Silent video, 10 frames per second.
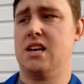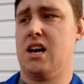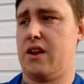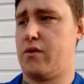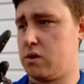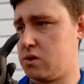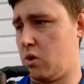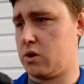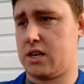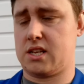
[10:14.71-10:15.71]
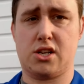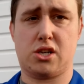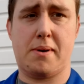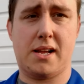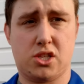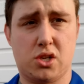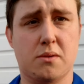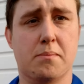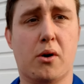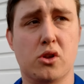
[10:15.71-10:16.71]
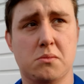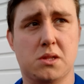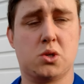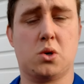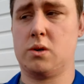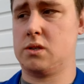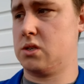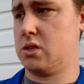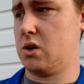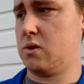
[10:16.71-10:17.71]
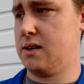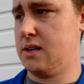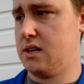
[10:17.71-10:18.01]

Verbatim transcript: and I've also ordered a touch-up pen to do the bottom of the doors so